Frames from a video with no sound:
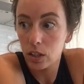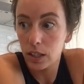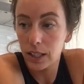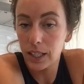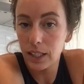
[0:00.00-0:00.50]

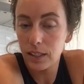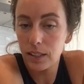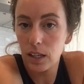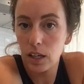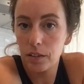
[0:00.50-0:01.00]

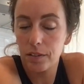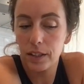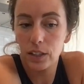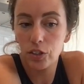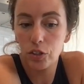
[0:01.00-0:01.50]
list of
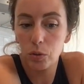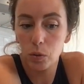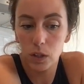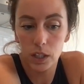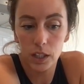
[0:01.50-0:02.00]
things to
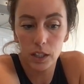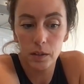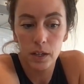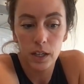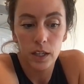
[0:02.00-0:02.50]

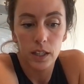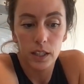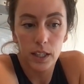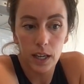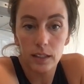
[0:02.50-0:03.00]
order,
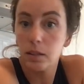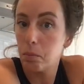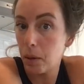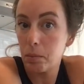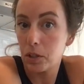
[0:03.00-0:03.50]
get
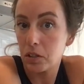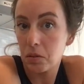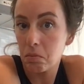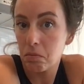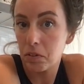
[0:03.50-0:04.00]

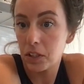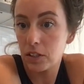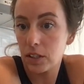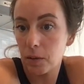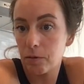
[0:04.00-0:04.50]
peppers for your
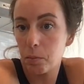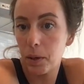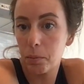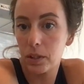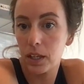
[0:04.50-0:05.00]
stuffed
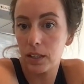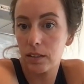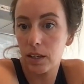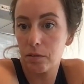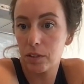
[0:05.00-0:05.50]
pepper
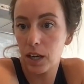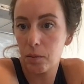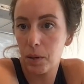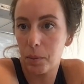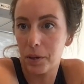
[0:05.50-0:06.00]
guts. I
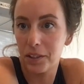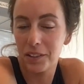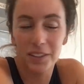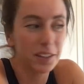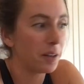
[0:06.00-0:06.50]
forgot
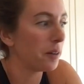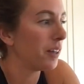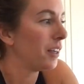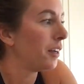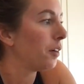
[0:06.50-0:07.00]
peppers. So
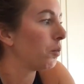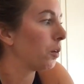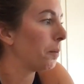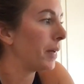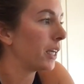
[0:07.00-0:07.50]

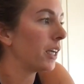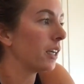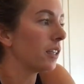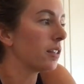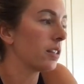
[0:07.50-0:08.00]
we're
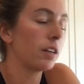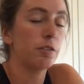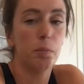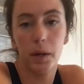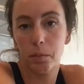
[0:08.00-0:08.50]
making
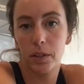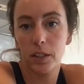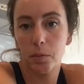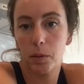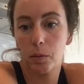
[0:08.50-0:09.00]
stuffed
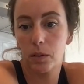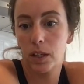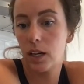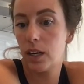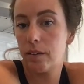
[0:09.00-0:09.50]
peppers, but we're
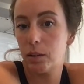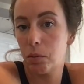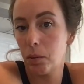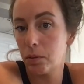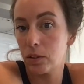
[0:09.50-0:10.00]
not having
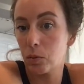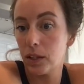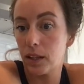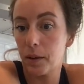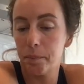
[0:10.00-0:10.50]
peppers
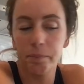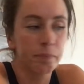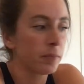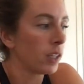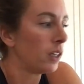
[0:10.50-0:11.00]
with them.